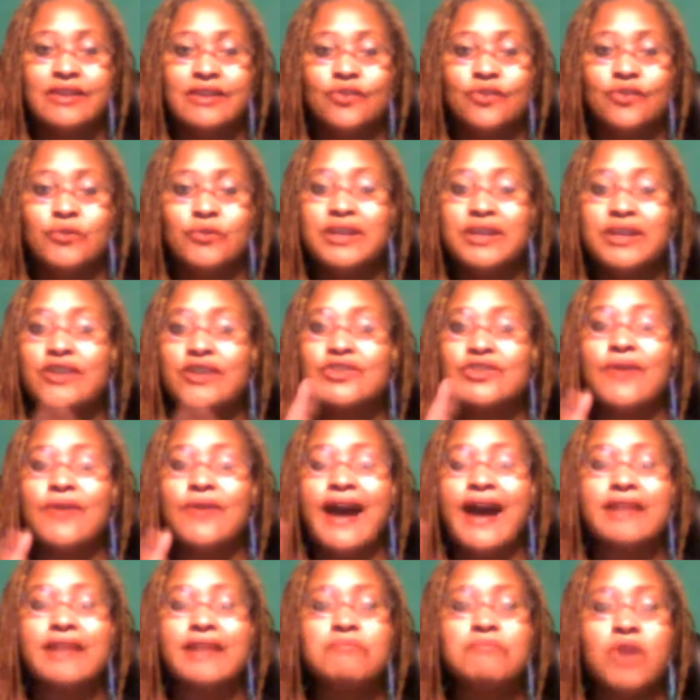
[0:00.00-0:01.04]
we don't know
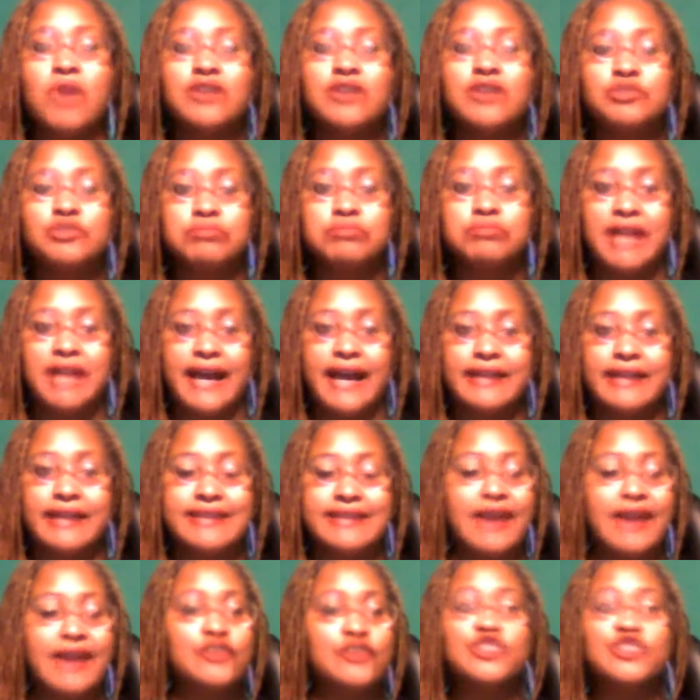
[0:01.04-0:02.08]
how to multiply.
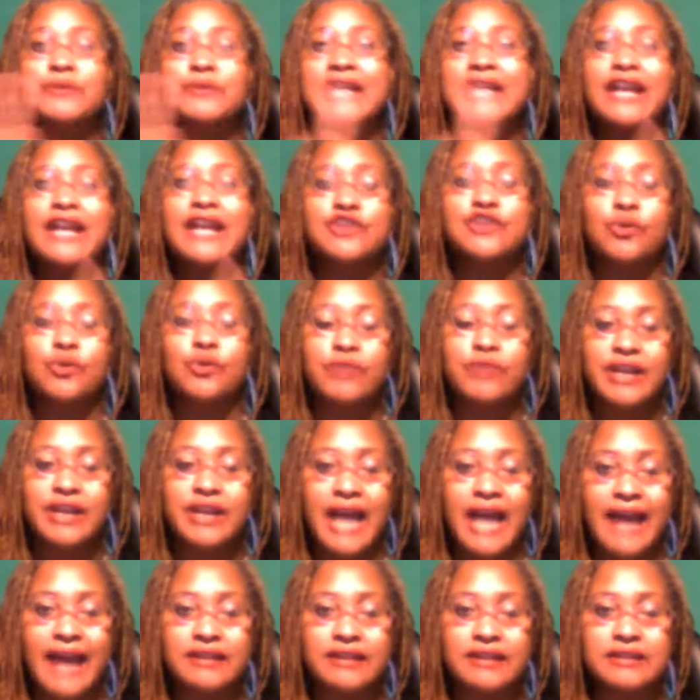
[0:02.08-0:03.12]
Not only do we not know where
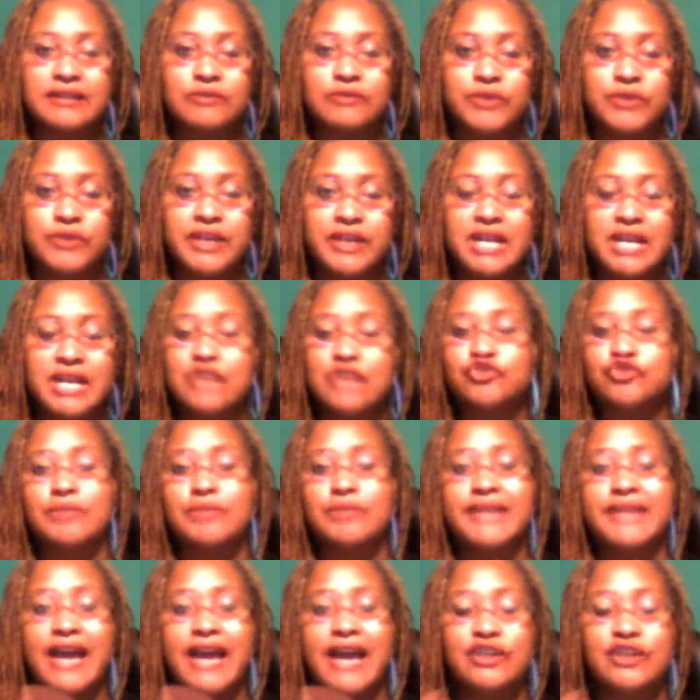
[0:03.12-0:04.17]
it comes from
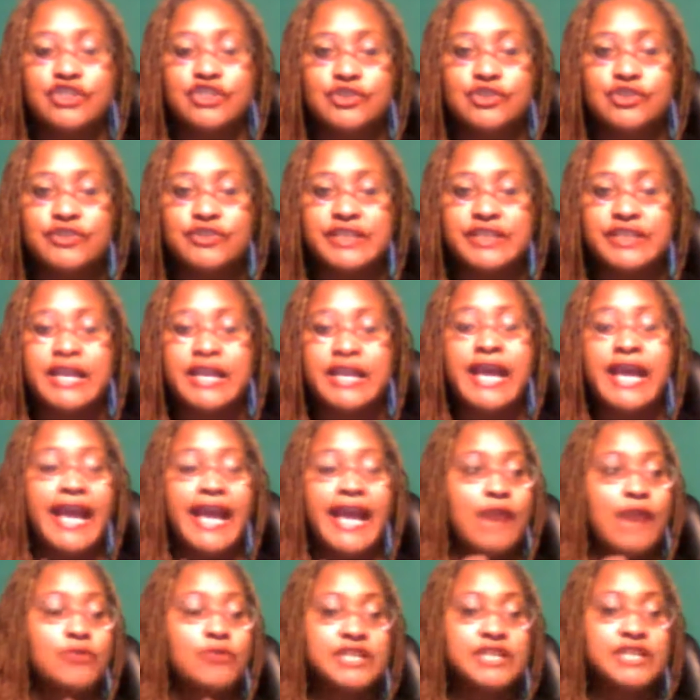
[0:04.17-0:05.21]
and how to use it
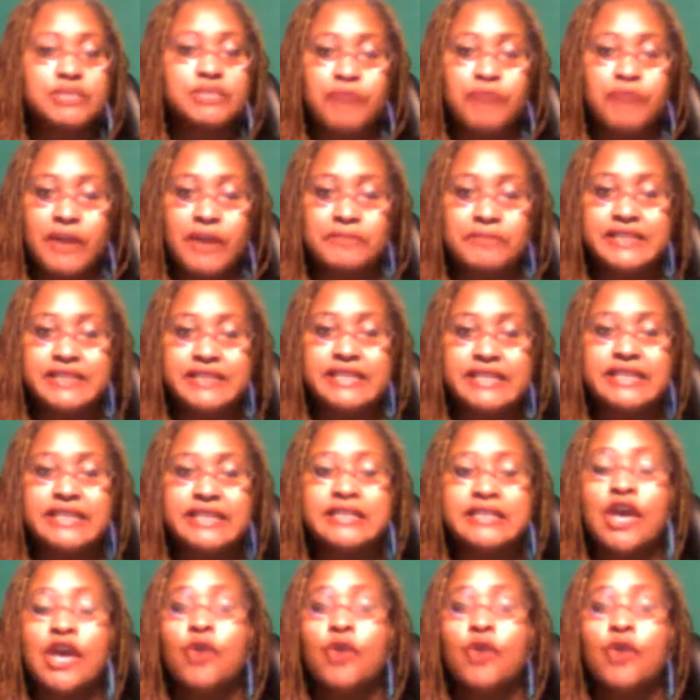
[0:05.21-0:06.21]
and what its purpose is,